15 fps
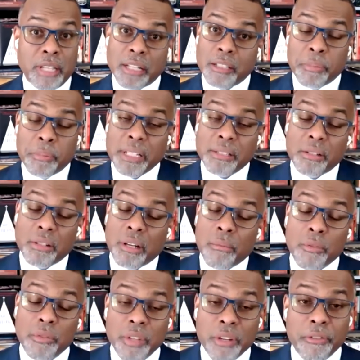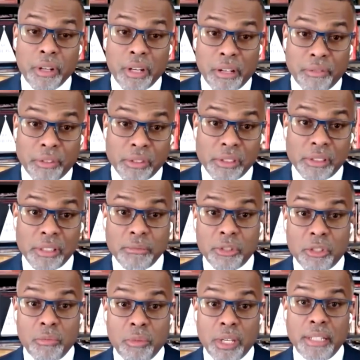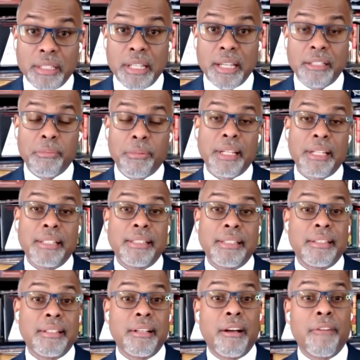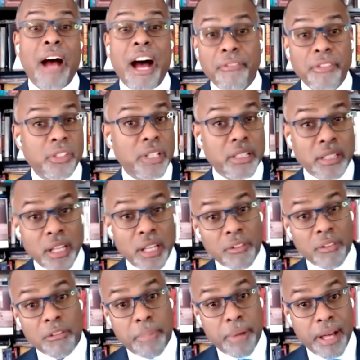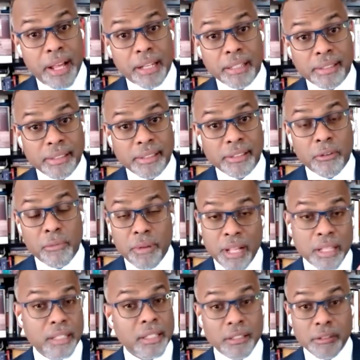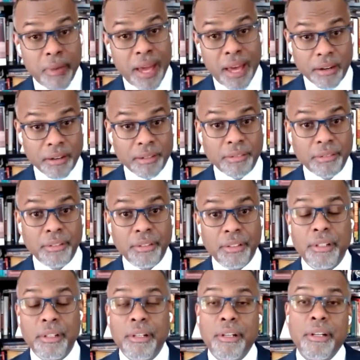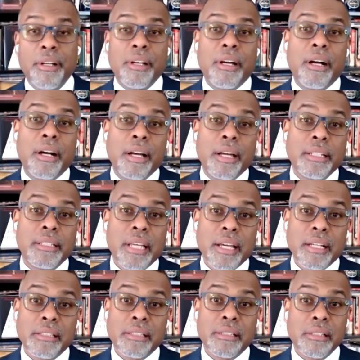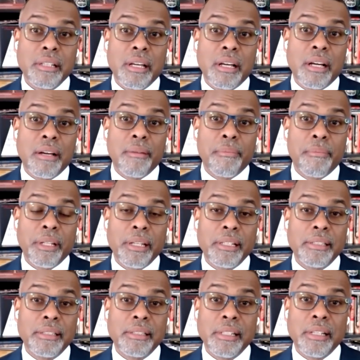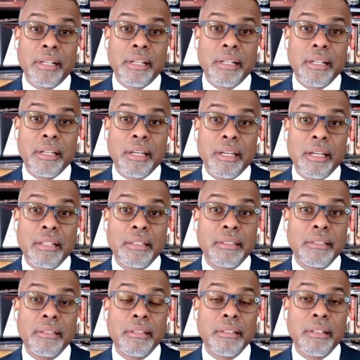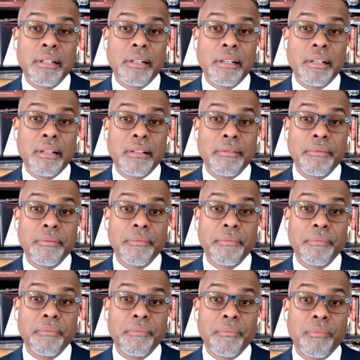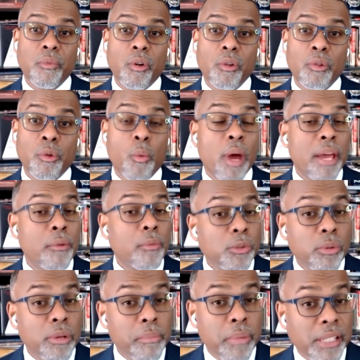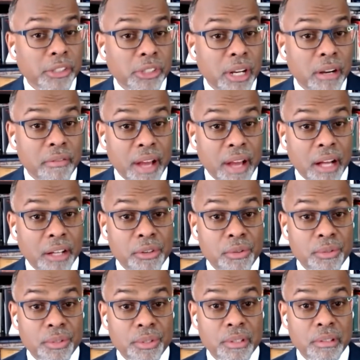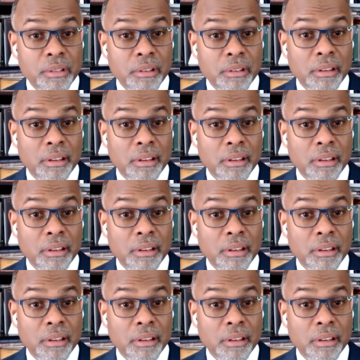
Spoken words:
It takes place on a number of different levels, it seems to me. It takes place obviously at the level of policy. So politics matter. It takes place in the way in which we budget our values.